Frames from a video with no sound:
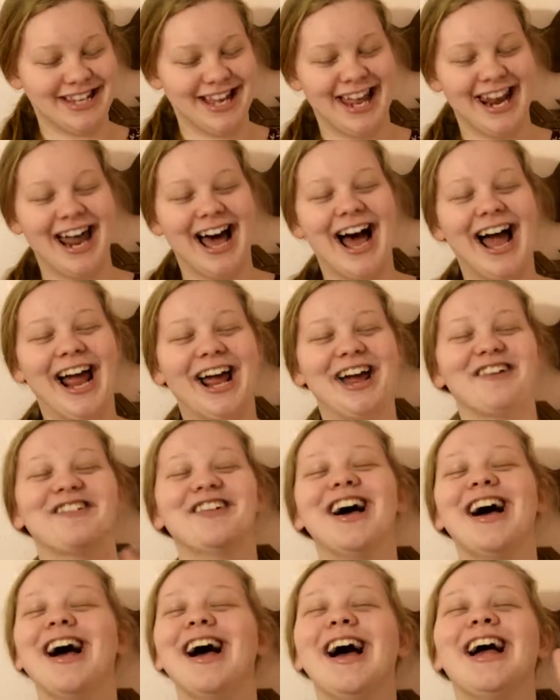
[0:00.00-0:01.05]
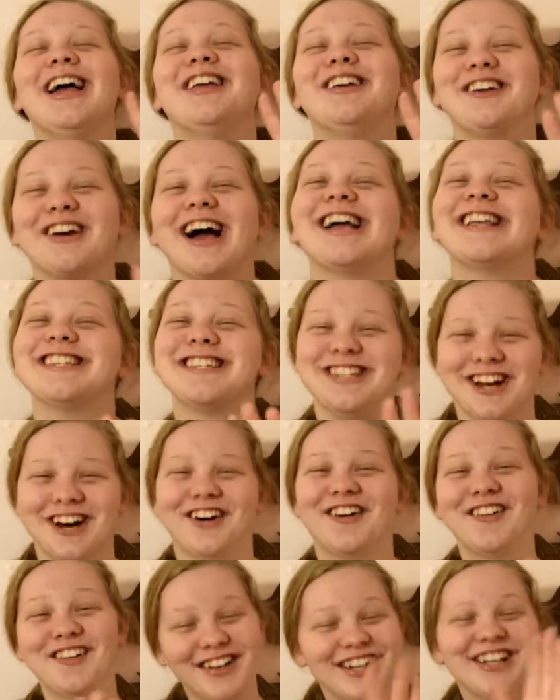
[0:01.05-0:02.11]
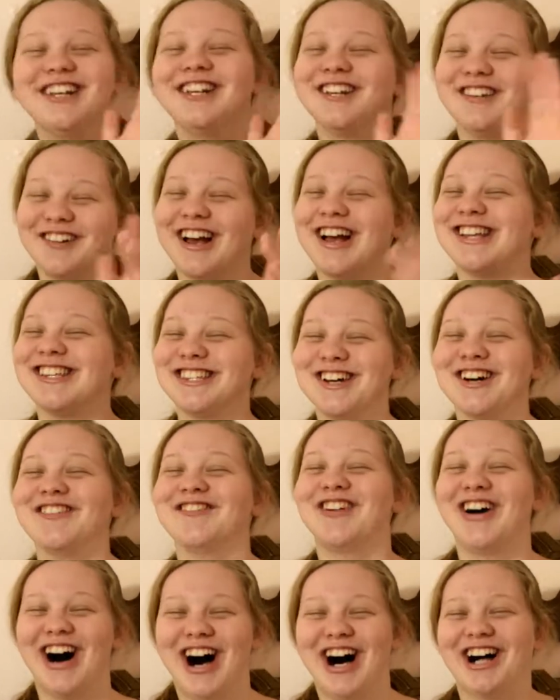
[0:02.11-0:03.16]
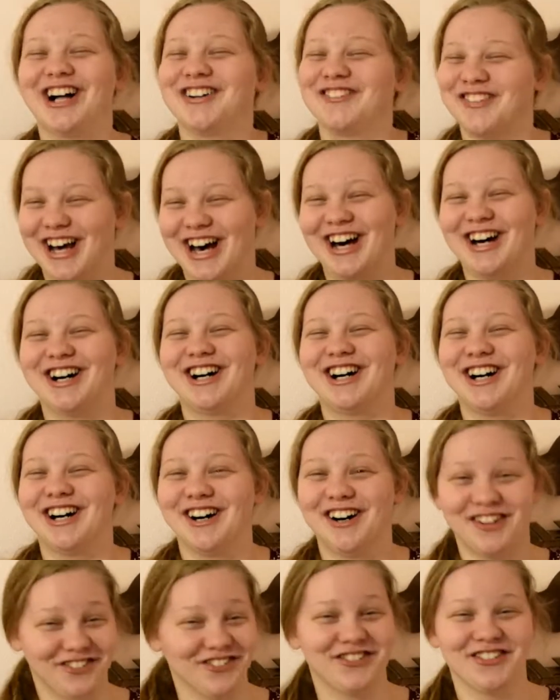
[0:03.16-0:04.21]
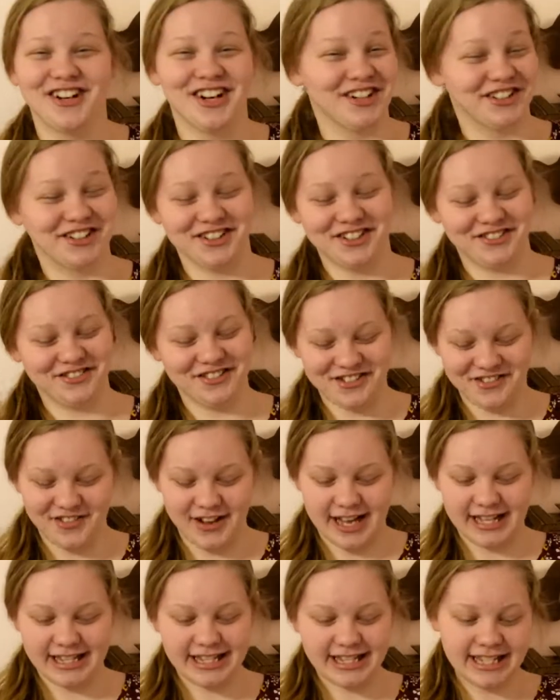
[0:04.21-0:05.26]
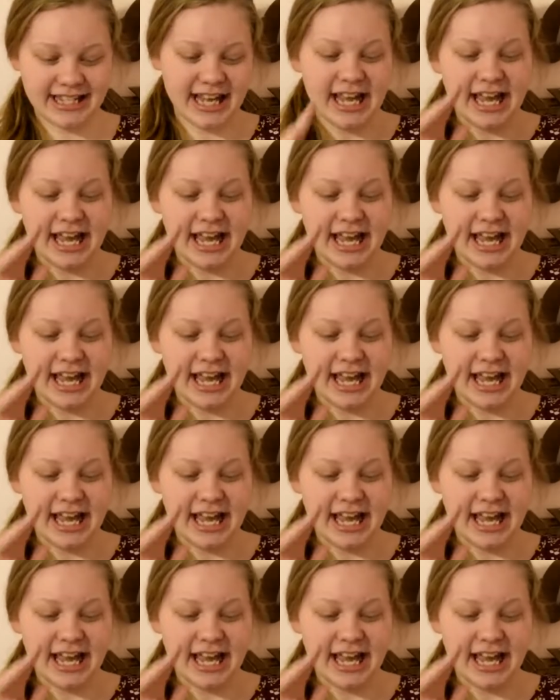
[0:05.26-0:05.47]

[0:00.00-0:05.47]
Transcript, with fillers: And I am, you guys know, you guys know I'm all about a, a good romance.